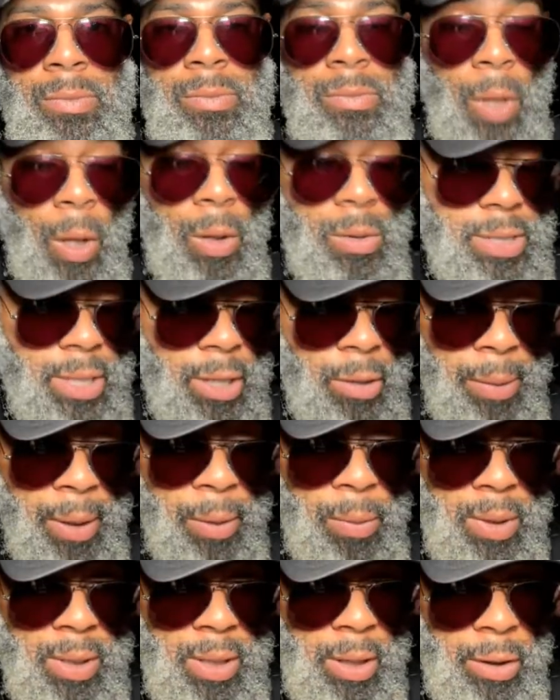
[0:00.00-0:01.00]
Don't tell men
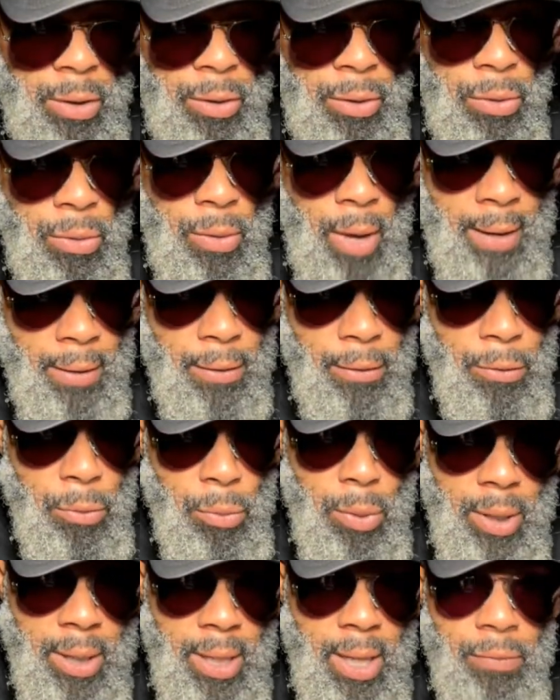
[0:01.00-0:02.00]
what to do. I know you
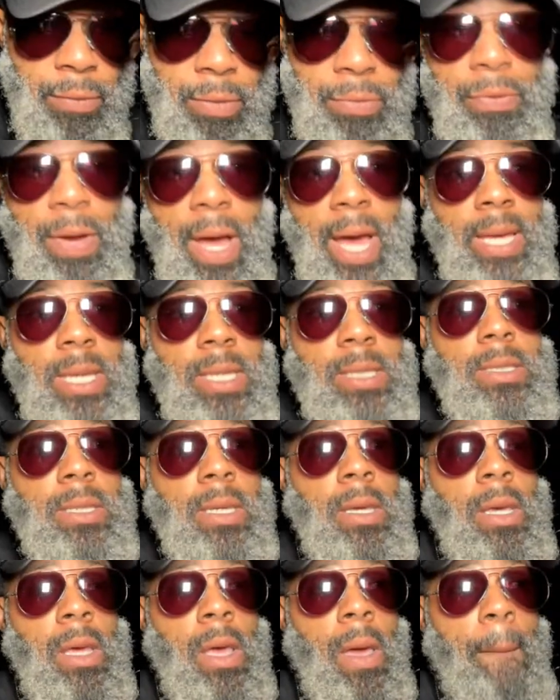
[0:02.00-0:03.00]
want to give advice,
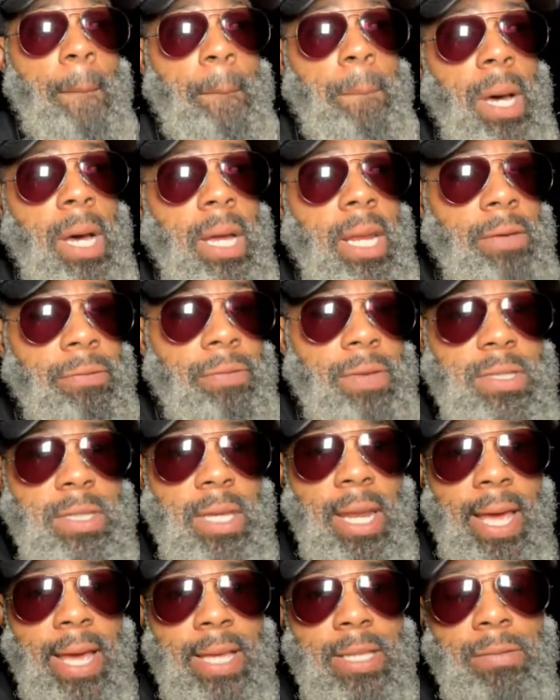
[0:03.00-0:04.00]
but if it's not
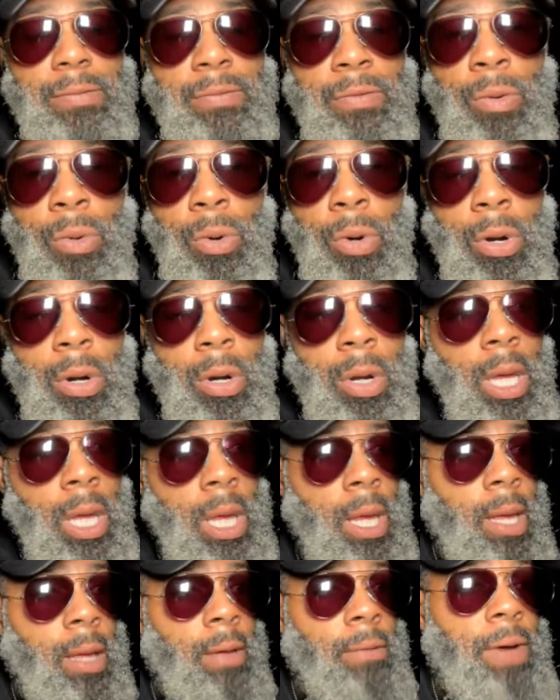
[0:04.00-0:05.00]
asked for,
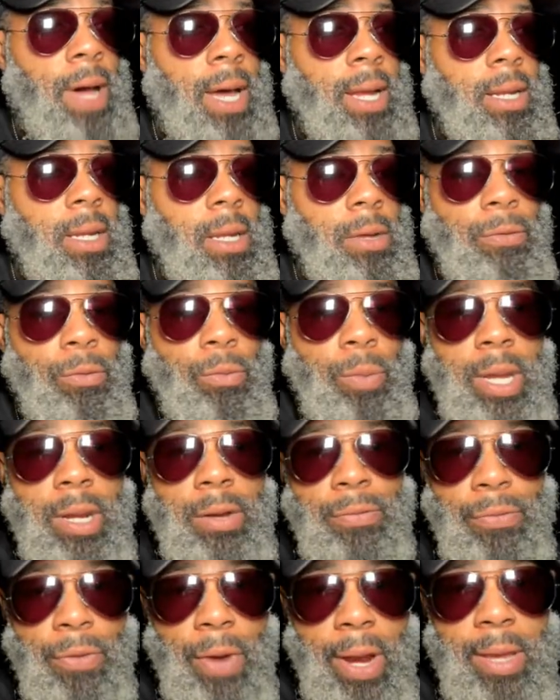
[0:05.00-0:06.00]
find a different way to
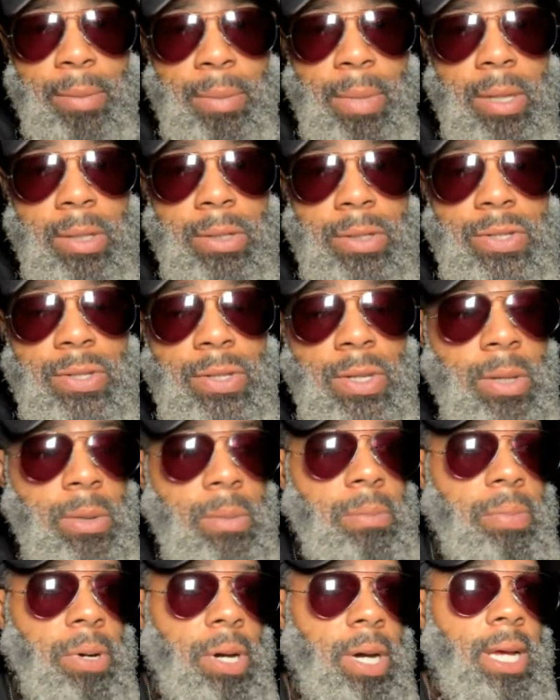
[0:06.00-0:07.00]
frame it.
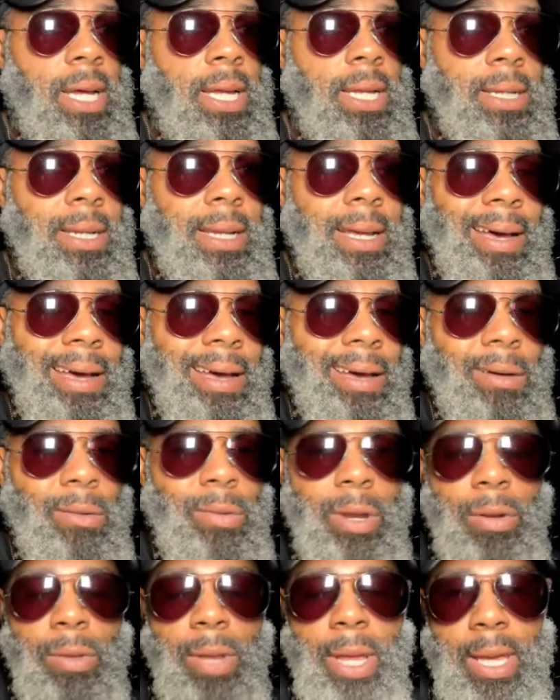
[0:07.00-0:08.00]
But we
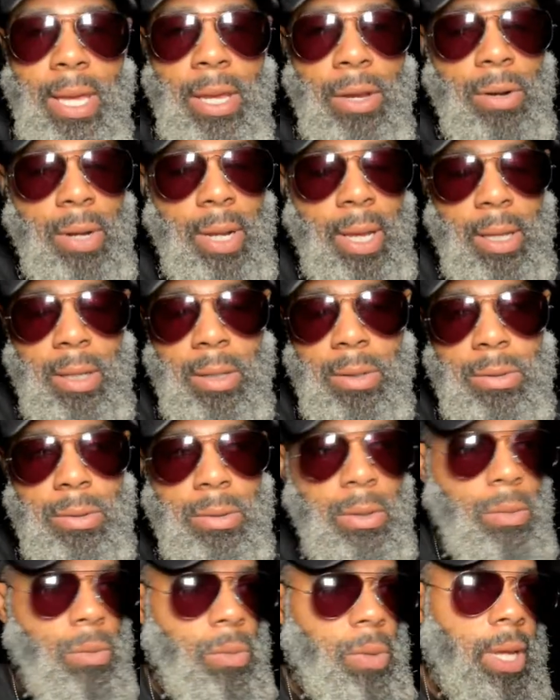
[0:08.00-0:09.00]
don't like hearing that.
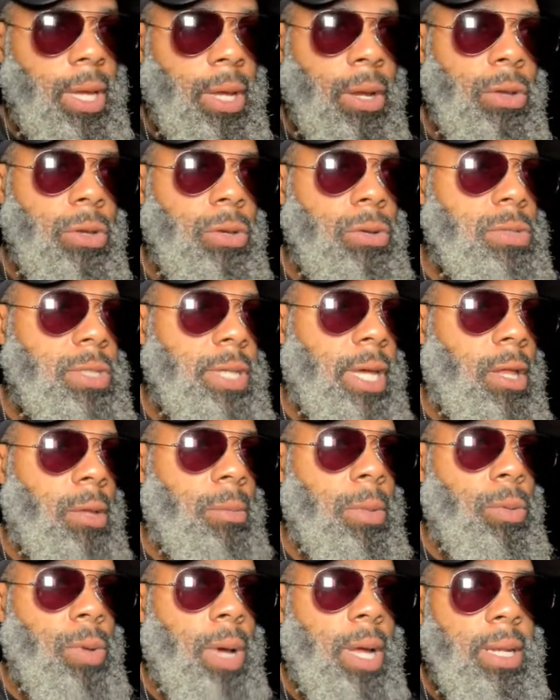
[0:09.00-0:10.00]
I don't want to hear you telling
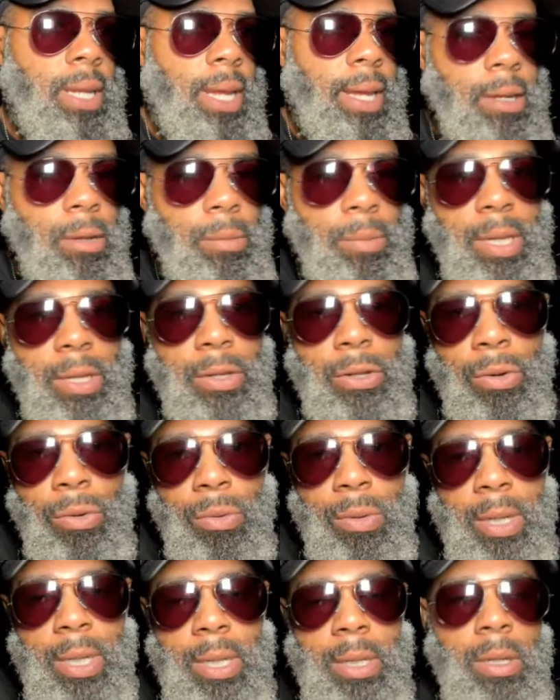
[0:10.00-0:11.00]
me what I need to be
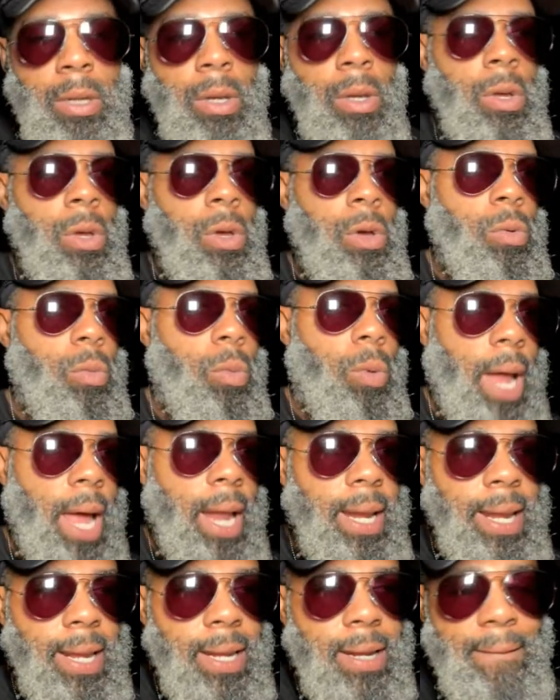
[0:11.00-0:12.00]
doing, what I
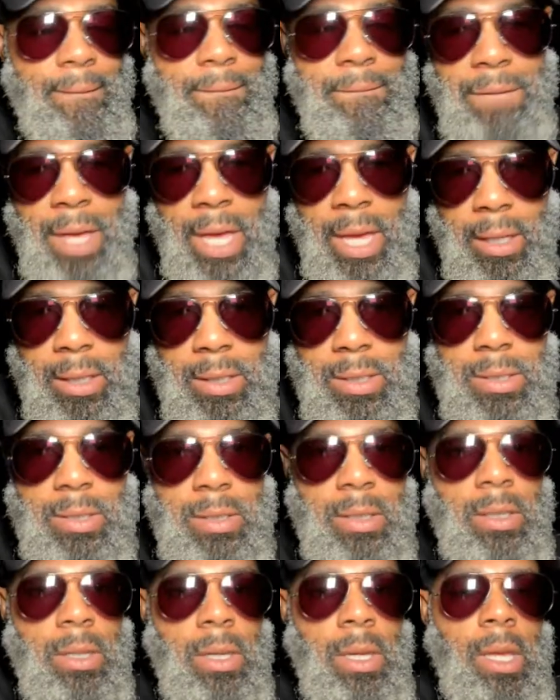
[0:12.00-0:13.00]
need to fix.
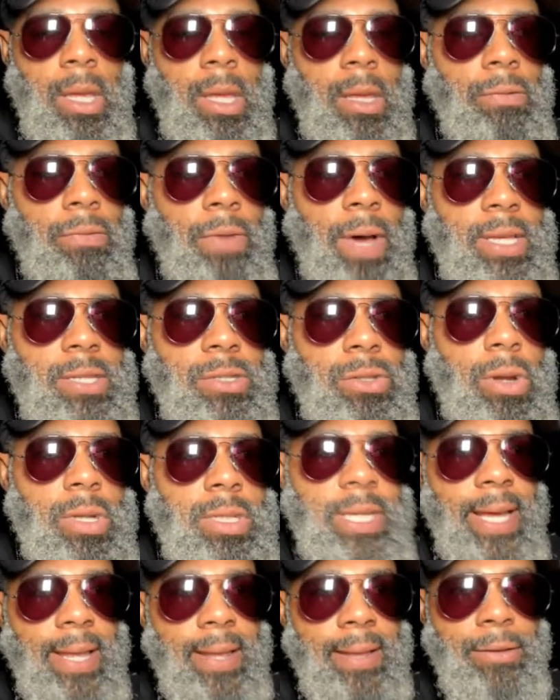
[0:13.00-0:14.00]
If I start
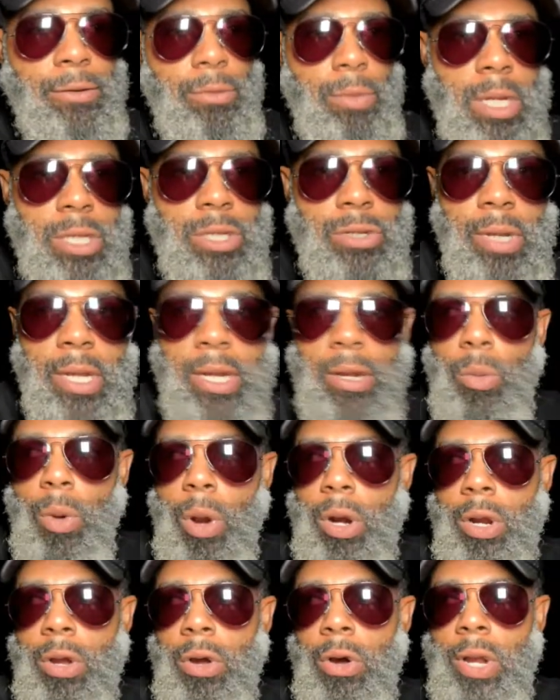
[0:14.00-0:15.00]
telling you what you need to
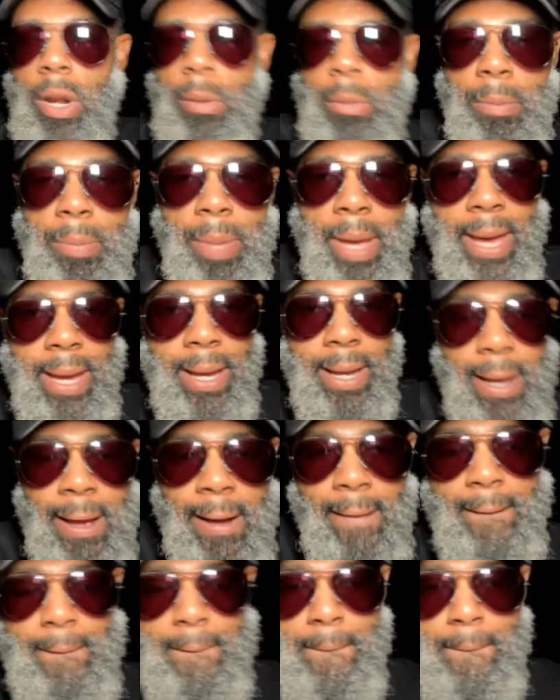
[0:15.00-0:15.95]
work on, I'm a bad guy.